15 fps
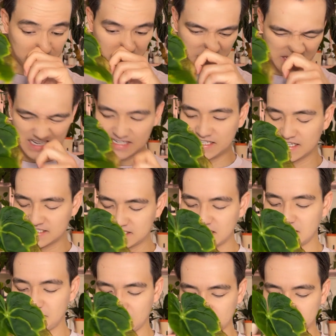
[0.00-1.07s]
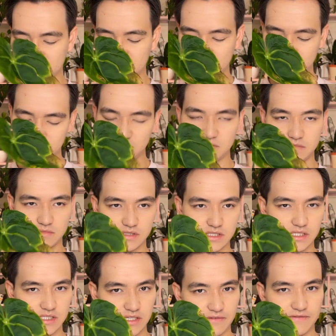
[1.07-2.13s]
It does get about
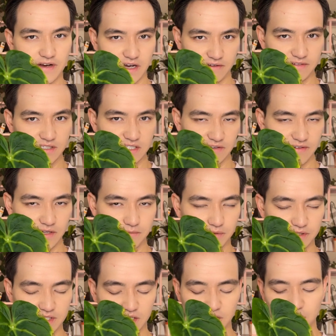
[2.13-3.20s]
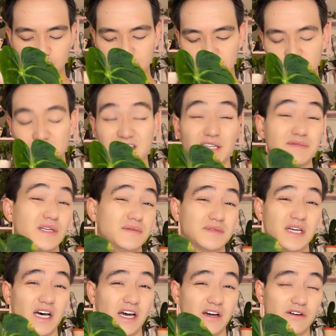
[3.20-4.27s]
65 to 70% humidity, sometimes
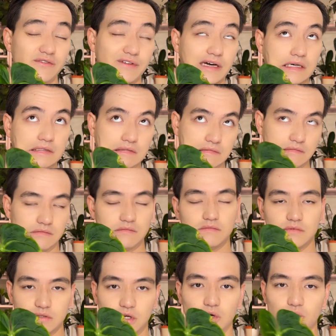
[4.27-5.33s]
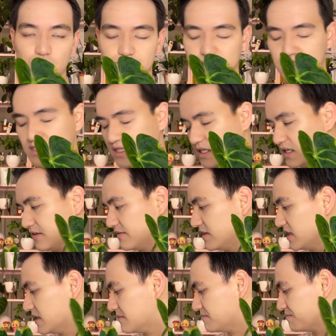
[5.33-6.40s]
higher if I go oopsies and leave
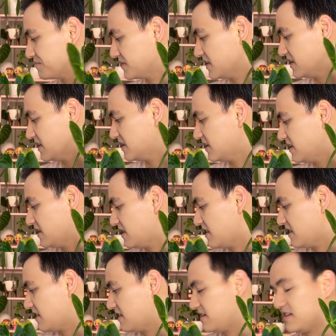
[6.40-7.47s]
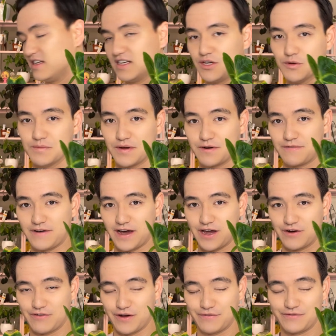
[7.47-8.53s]
the humidifier
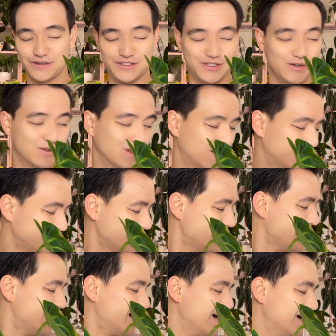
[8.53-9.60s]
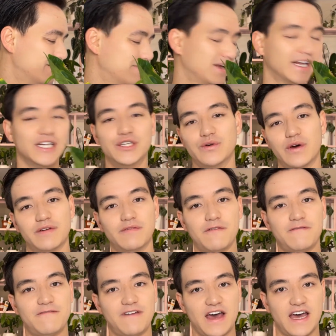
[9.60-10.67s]
run for too long, and I do have a
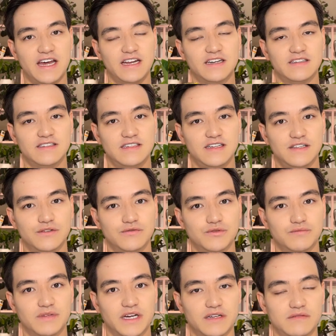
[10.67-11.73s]
fan in the room that